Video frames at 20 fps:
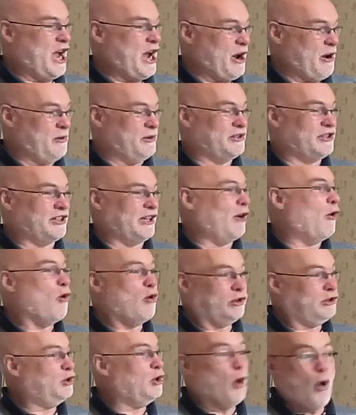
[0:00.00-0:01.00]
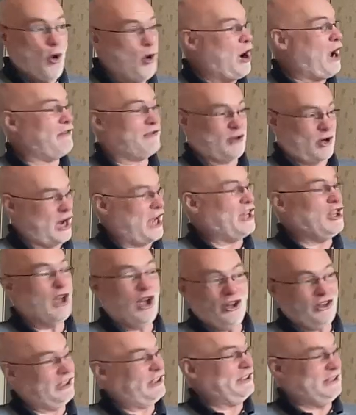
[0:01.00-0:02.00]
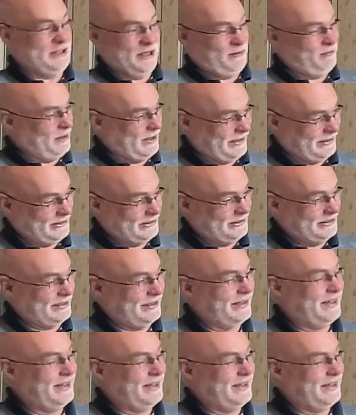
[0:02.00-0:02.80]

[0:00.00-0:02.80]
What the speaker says: now we say, oh no, I've got another email,